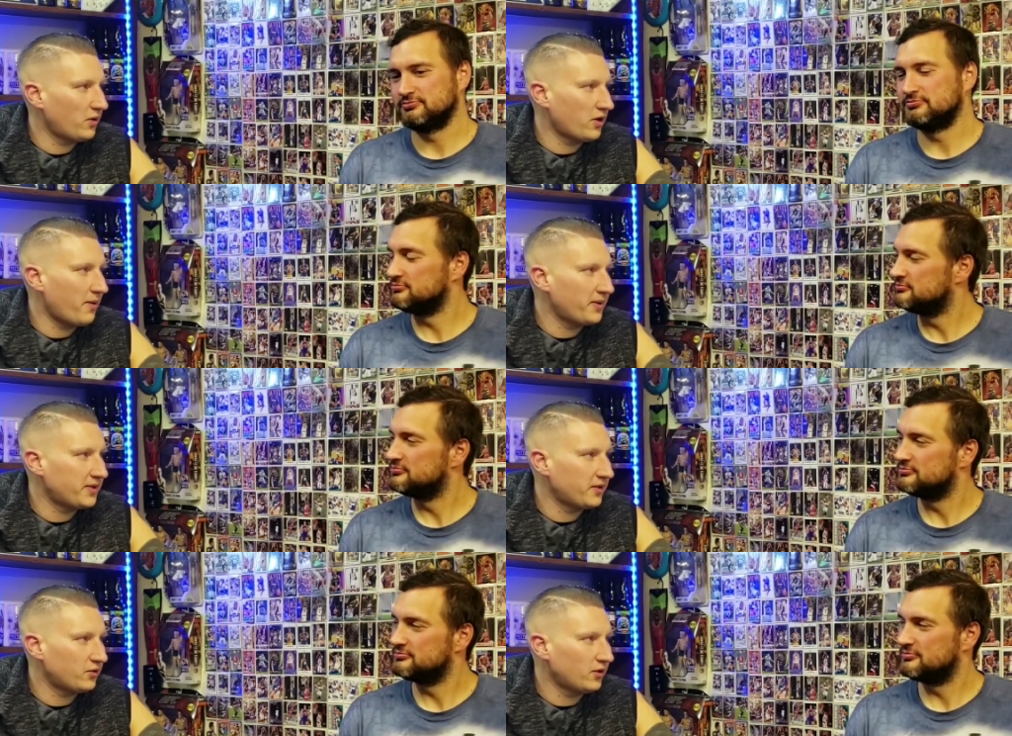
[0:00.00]
Speaker 1: on Comedy
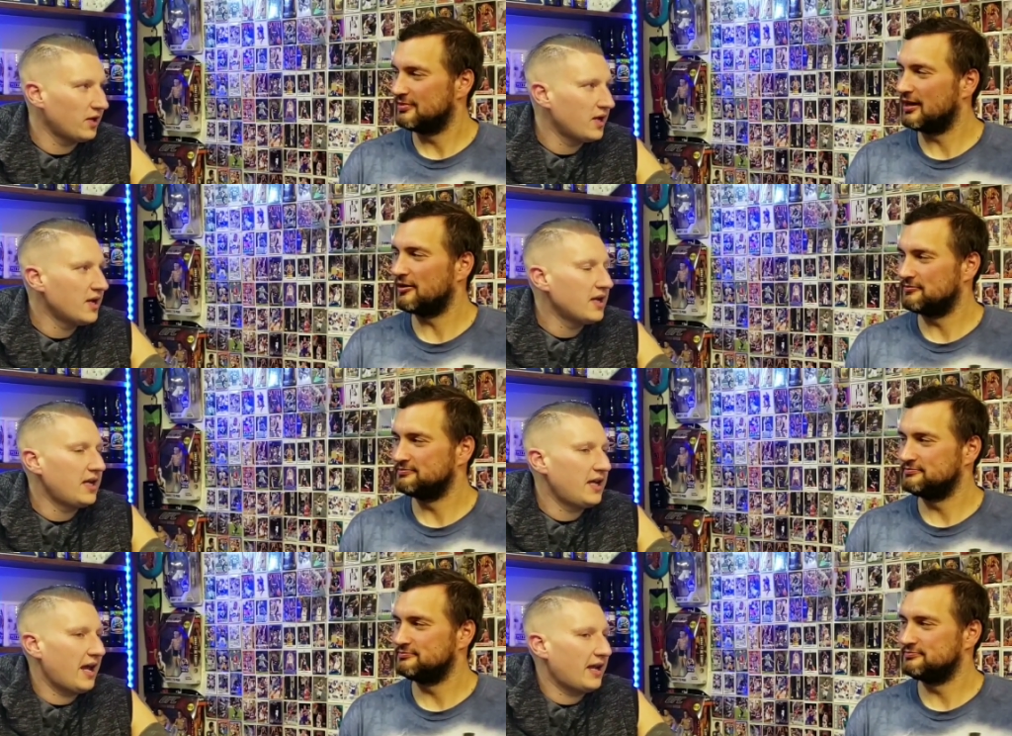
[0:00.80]
Central. Yeah.
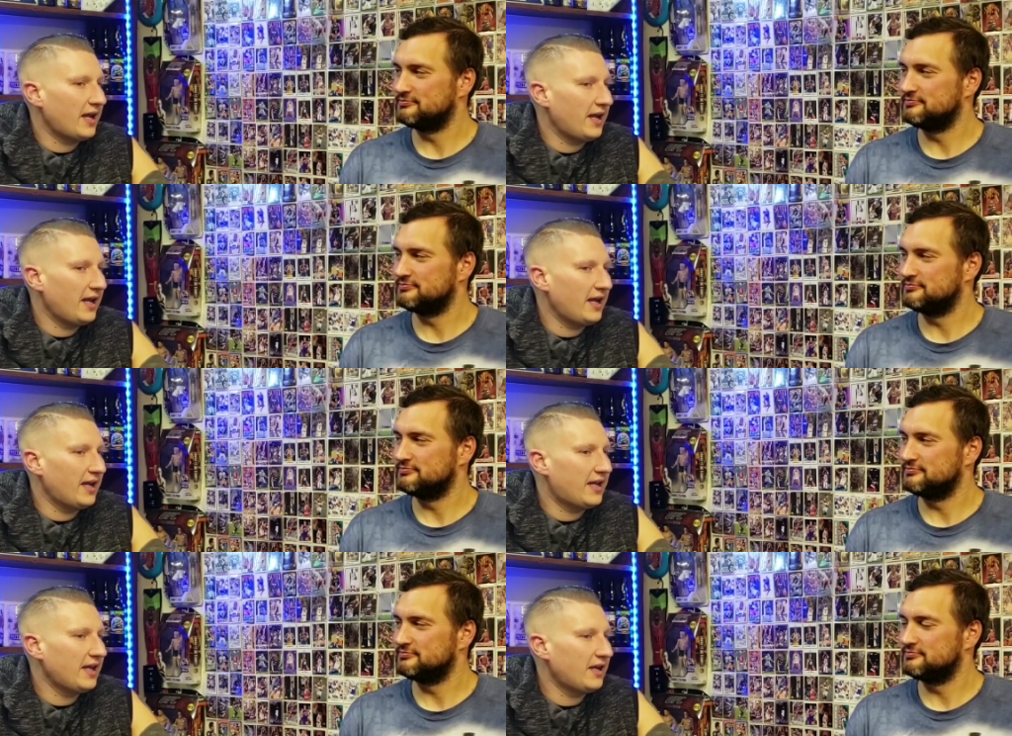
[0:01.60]
He had
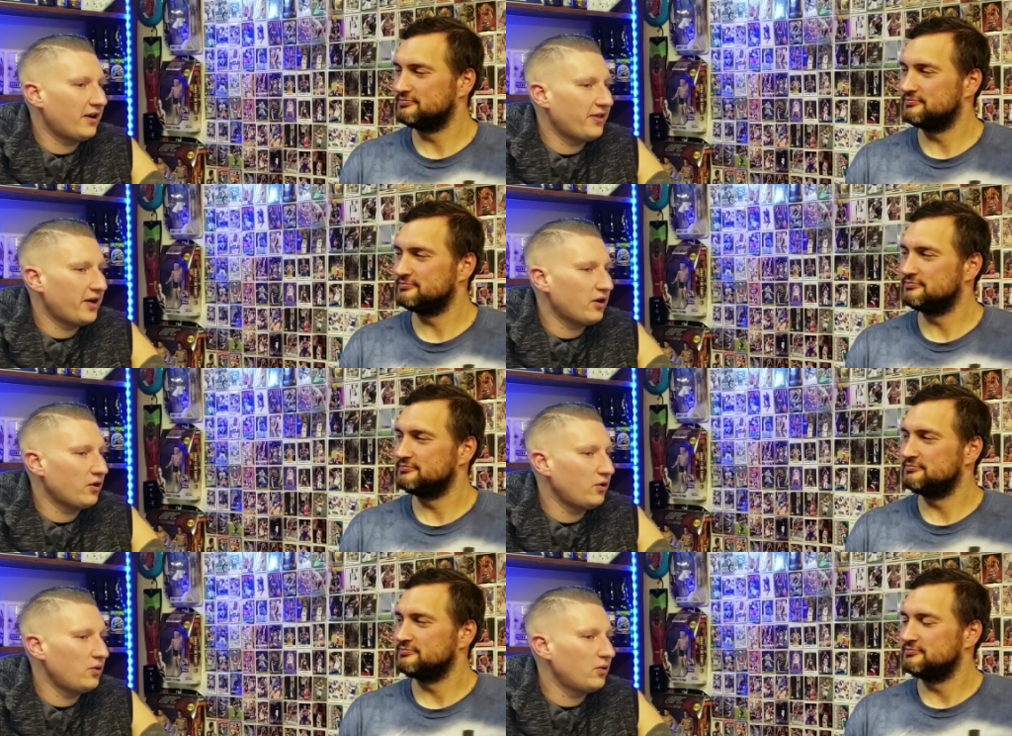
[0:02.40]
a kid on there
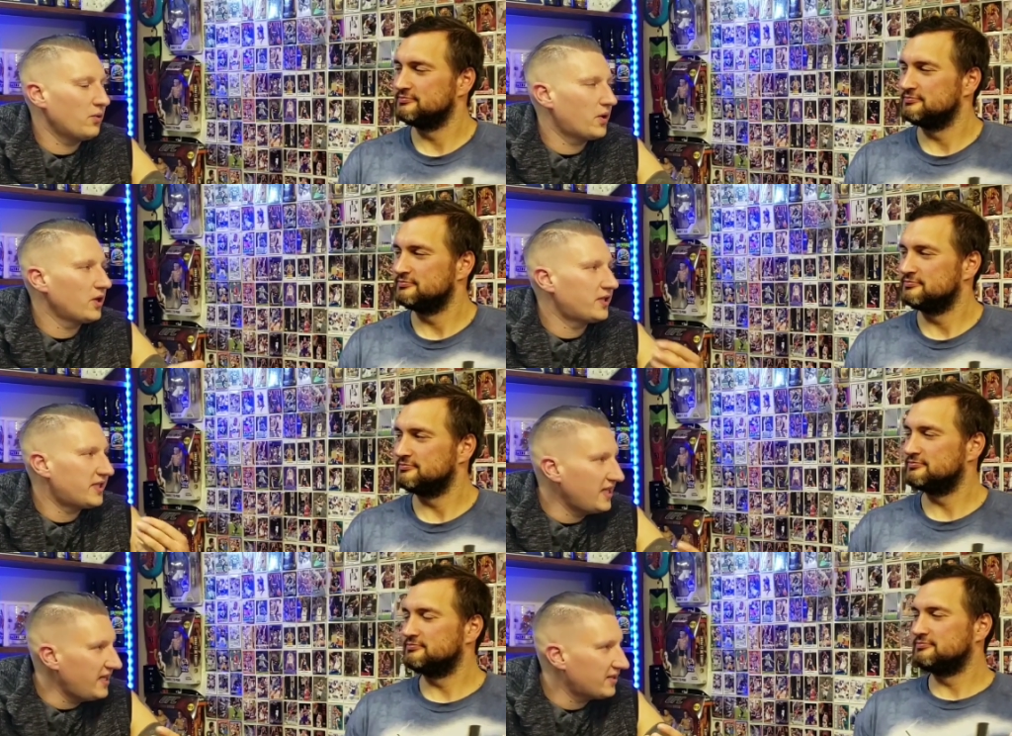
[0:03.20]
who could
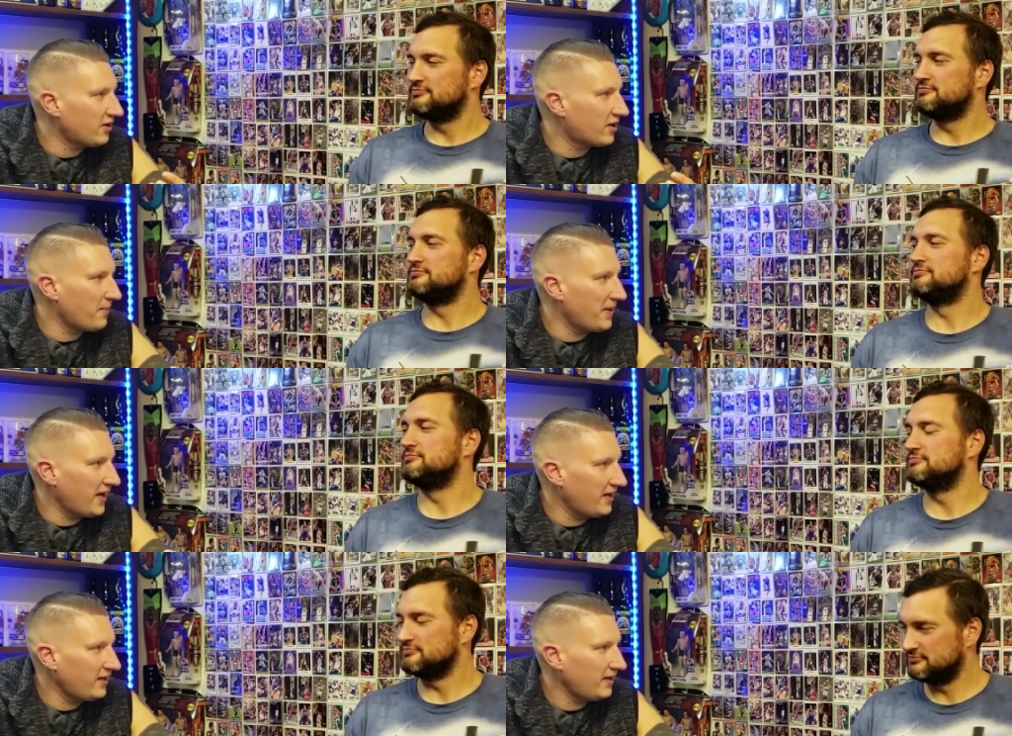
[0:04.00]
sneeze on
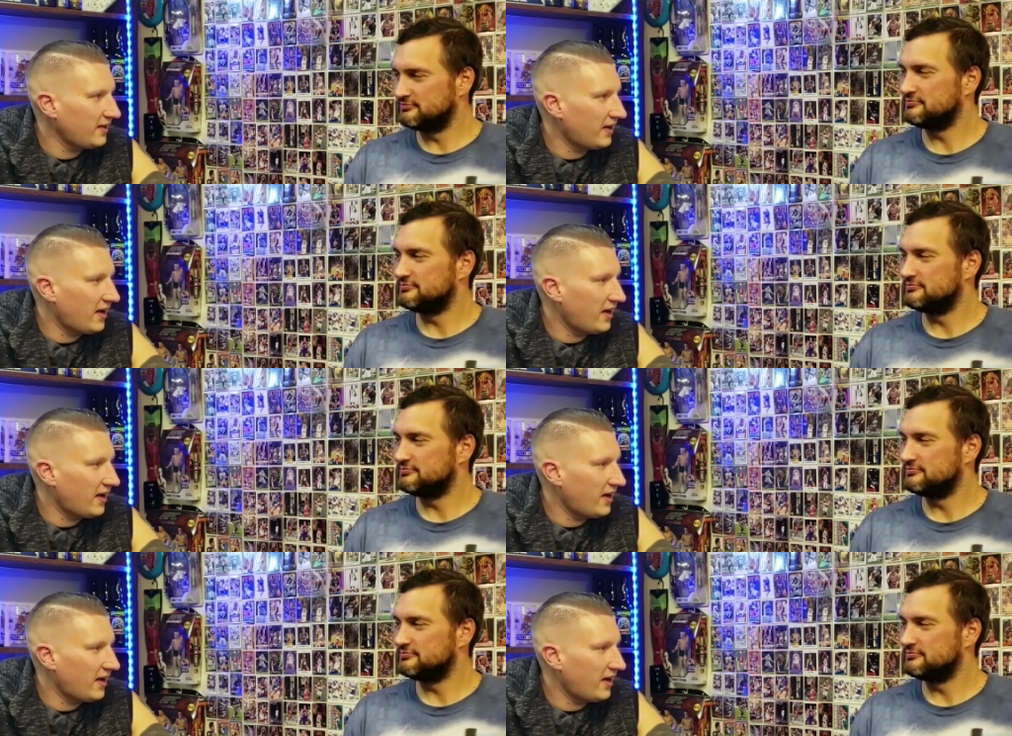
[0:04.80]
command, mm-hmm.